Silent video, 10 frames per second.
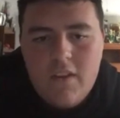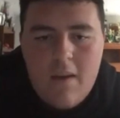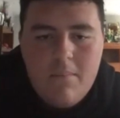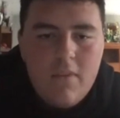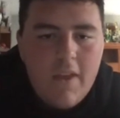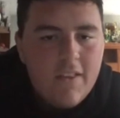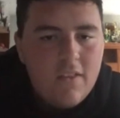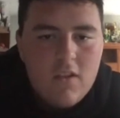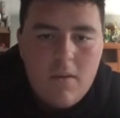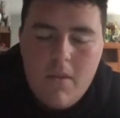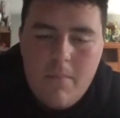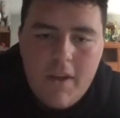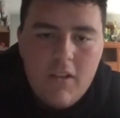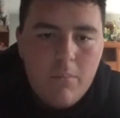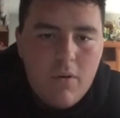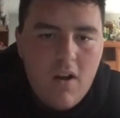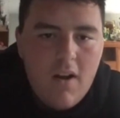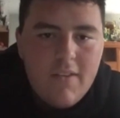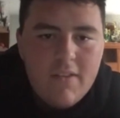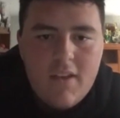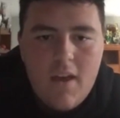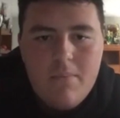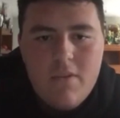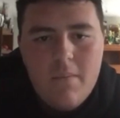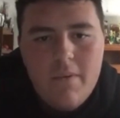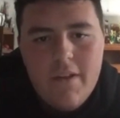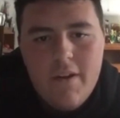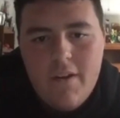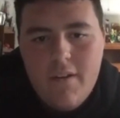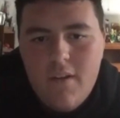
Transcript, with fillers: kept like some of the big Lebrons, kept some of the